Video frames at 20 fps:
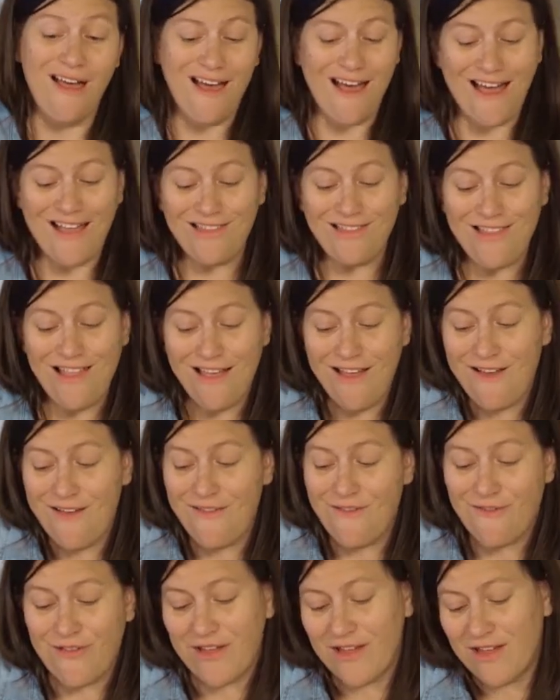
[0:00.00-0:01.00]
I
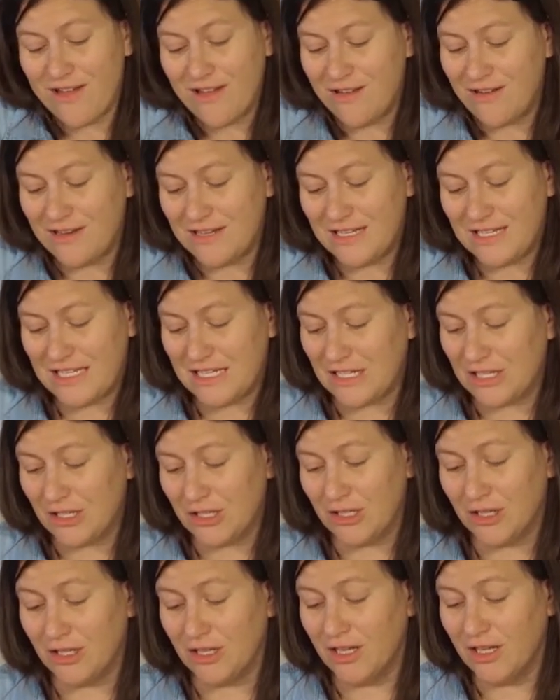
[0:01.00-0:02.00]
love
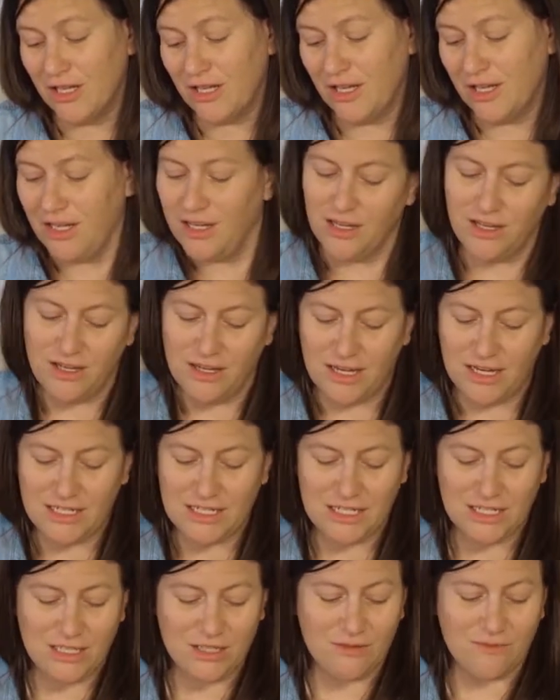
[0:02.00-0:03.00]
dill.
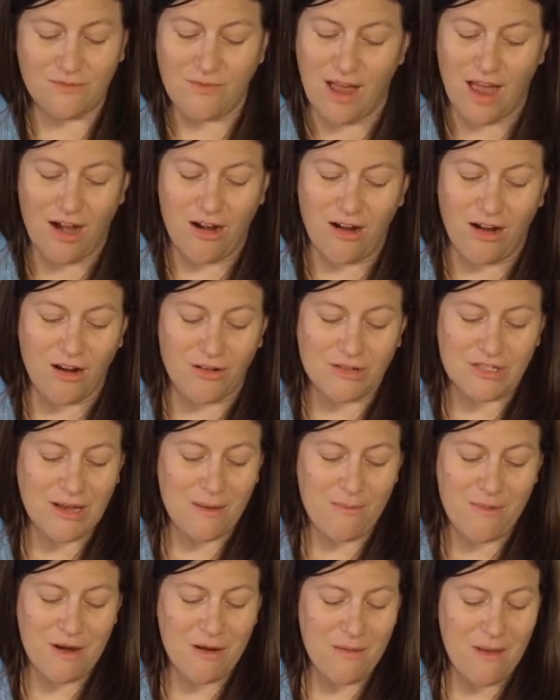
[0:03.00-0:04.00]
Just, I don't know,
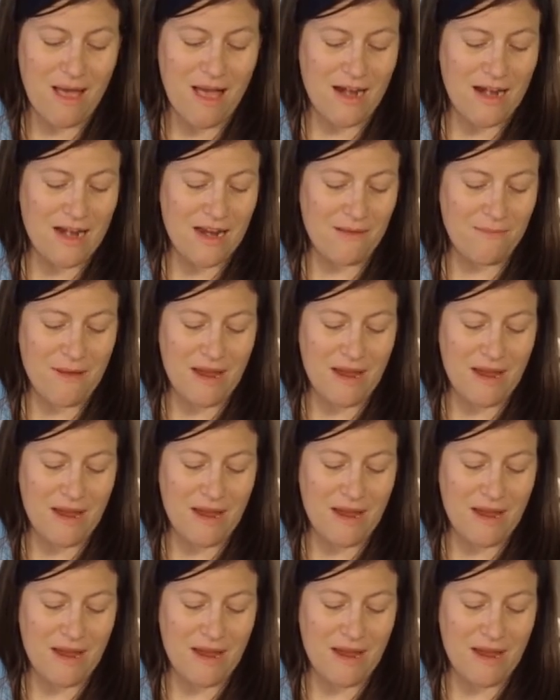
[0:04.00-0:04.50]
something about it. It